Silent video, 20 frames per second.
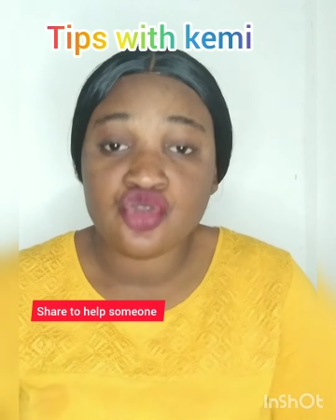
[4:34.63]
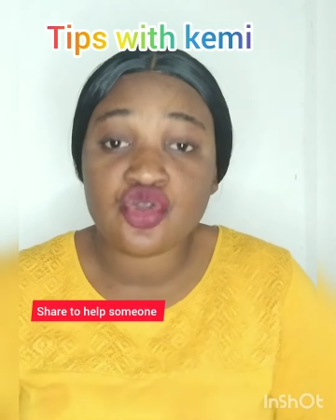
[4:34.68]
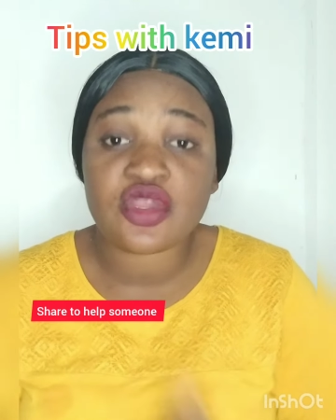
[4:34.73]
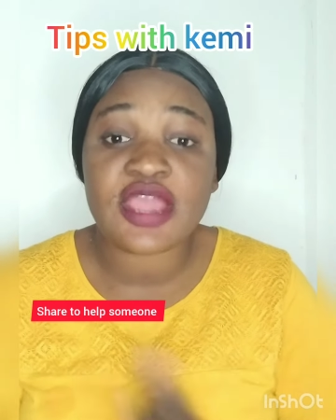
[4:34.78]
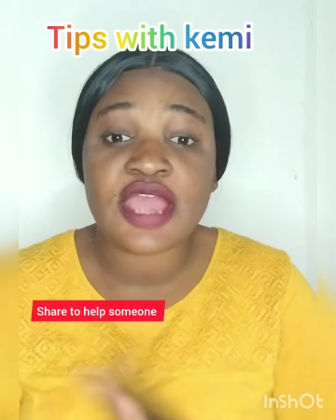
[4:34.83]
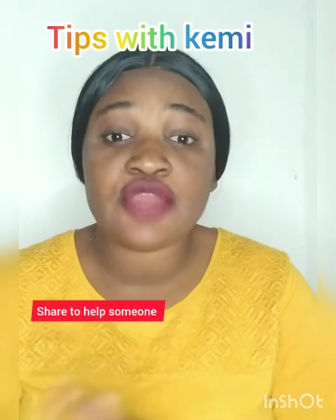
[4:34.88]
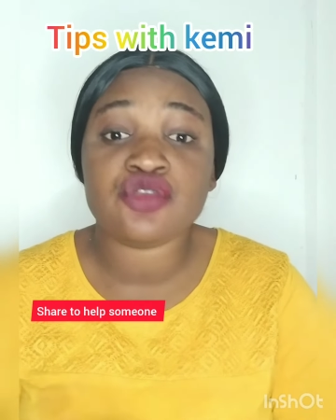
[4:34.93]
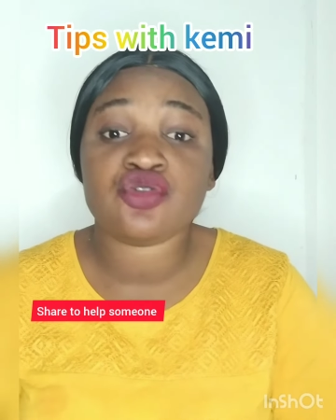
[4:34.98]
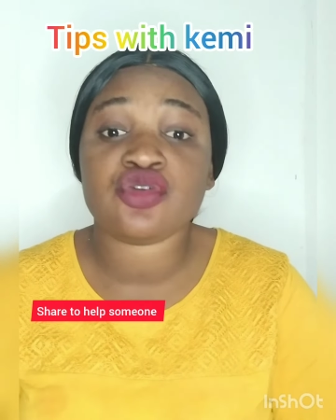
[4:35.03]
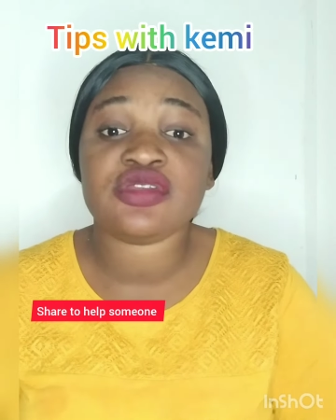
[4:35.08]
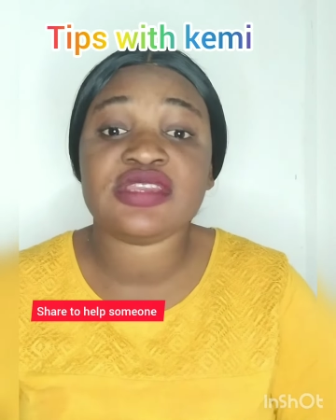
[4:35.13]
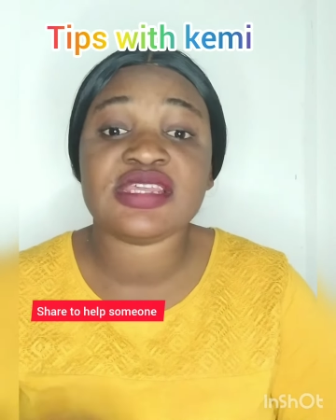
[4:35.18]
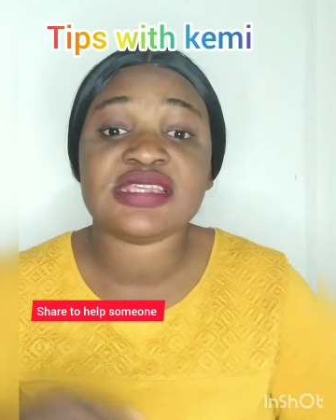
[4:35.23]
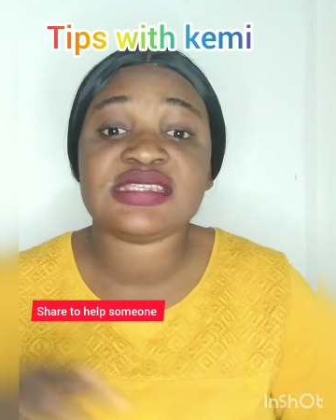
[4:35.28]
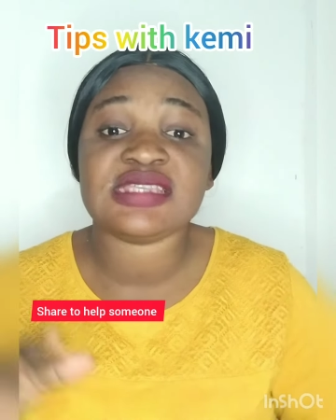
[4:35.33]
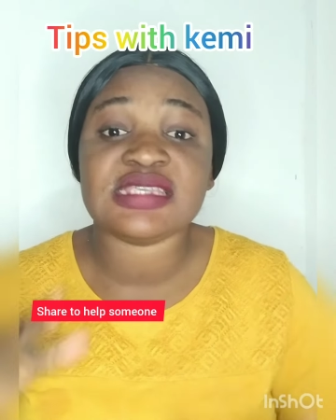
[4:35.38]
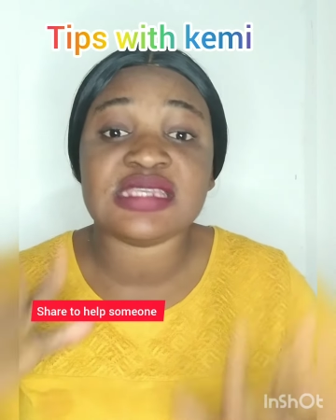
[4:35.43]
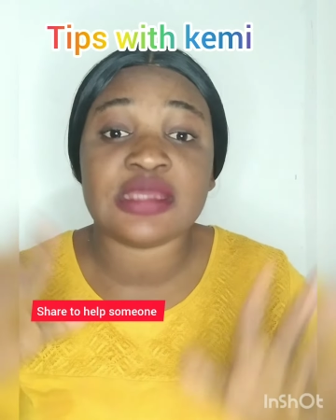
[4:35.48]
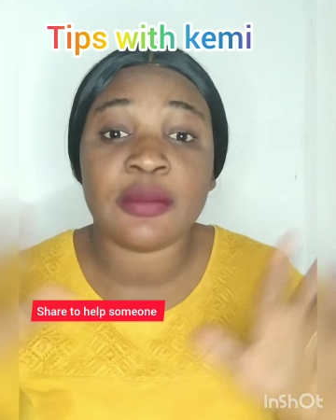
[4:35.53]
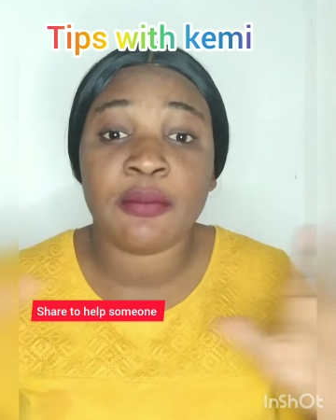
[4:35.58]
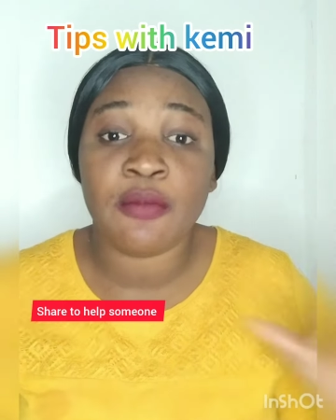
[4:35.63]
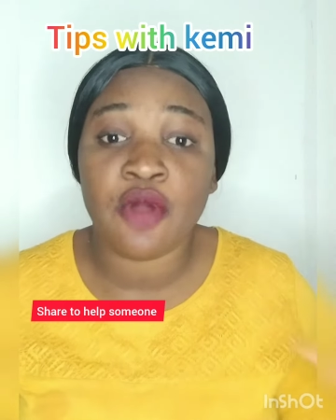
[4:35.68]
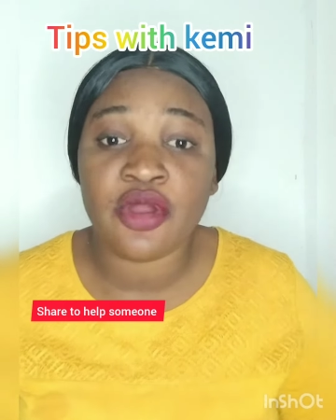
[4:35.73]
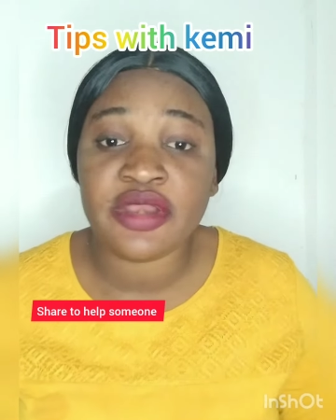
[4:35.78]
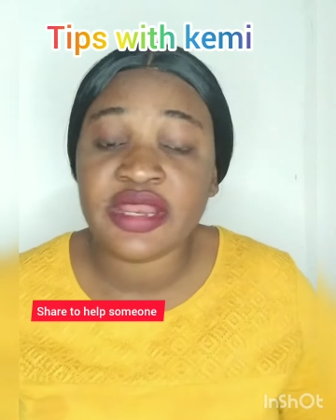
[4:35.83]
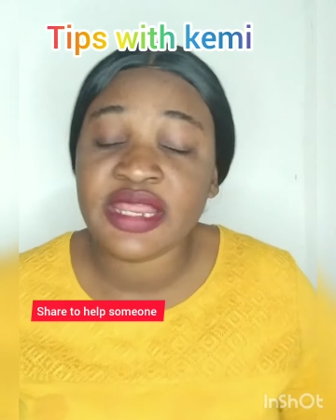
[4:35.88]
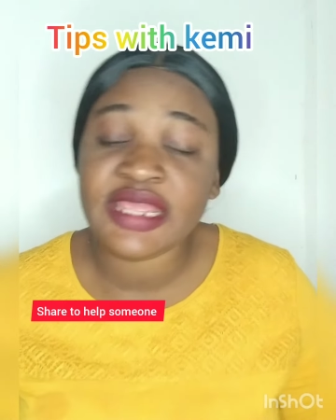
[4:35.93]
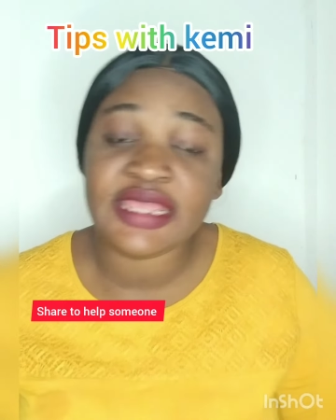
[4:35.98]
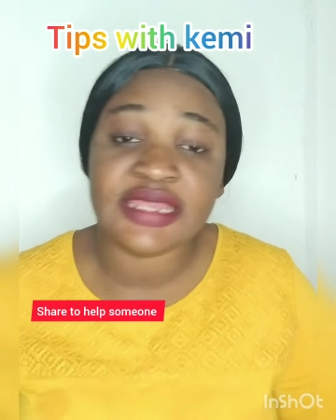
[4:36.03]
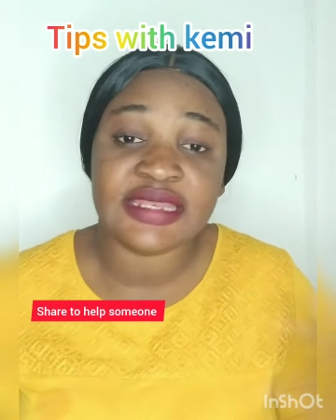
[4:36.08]
can do this in the
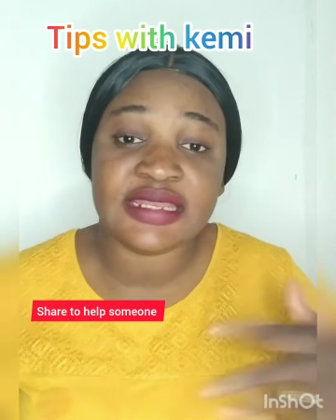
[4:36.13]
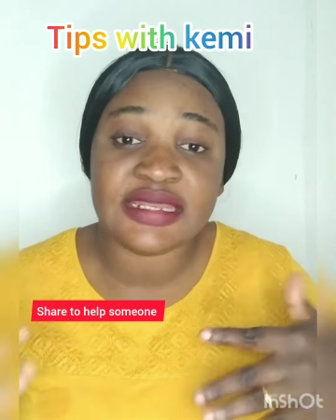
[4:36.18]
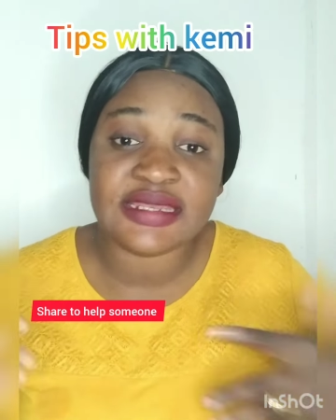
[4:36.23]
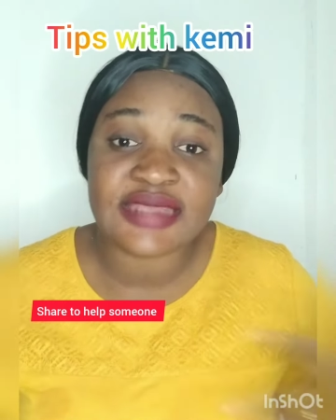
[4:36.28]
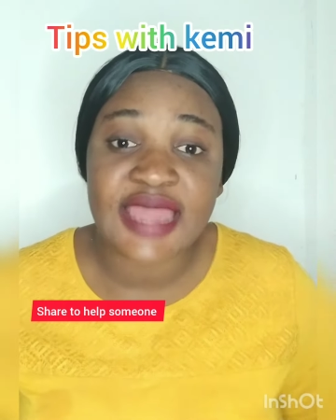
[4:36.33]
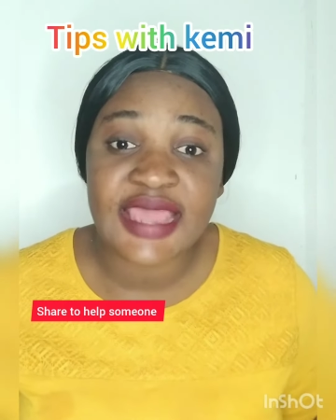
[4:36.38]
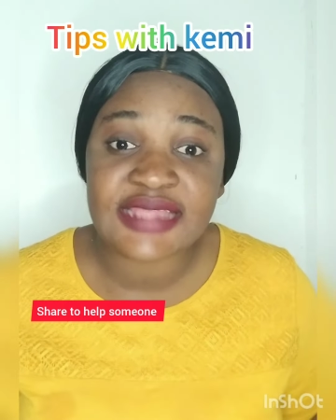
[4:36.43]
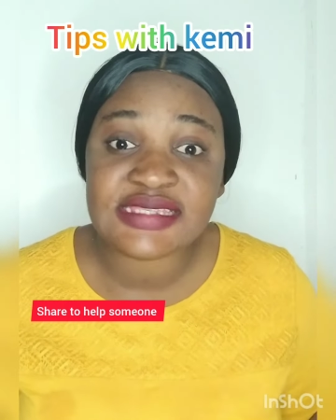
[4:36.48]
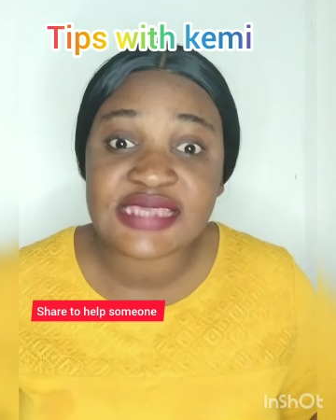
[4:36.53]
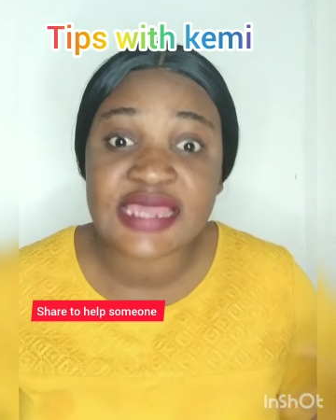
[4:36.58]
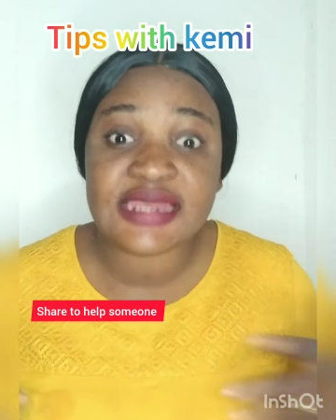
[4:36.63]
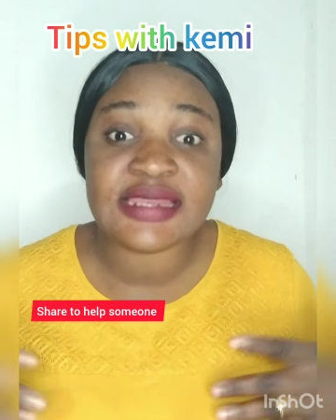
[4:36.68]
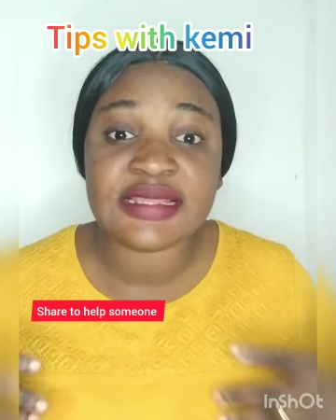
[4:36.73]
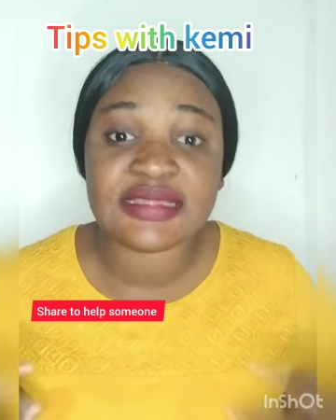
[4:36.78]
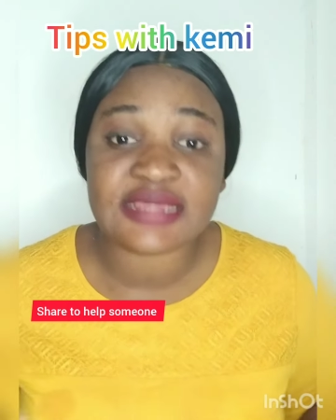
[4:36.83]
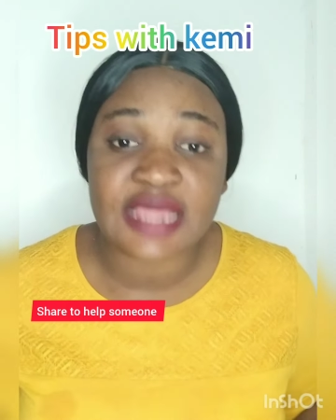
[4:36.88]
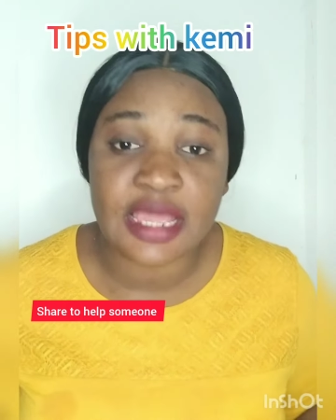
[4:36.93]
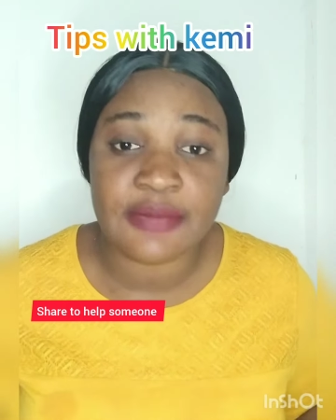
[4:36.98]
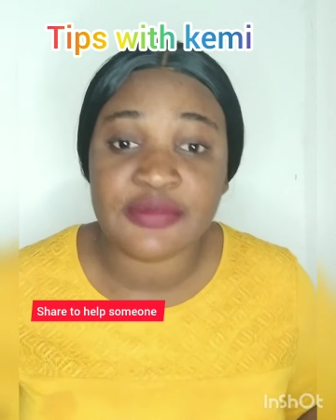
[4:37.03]
morning, in the night, anytime.